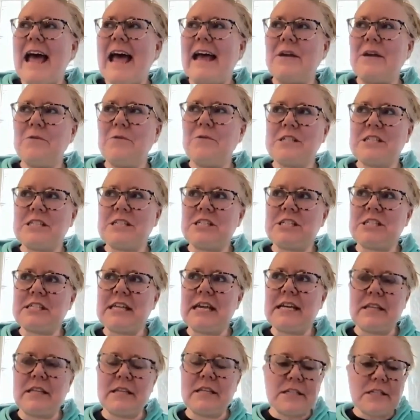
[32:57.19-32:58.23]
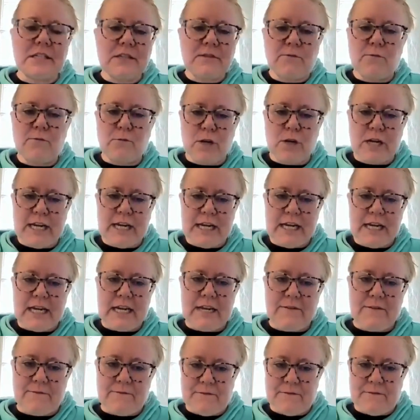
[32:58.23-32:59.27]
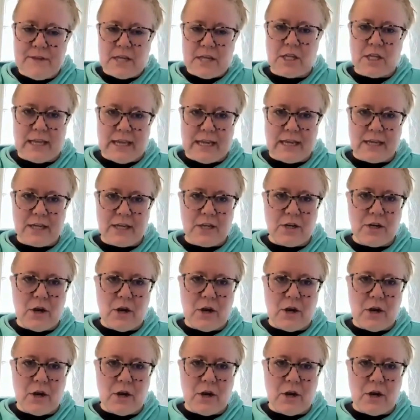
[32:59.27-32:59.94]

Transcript: And it was just like this free feeling.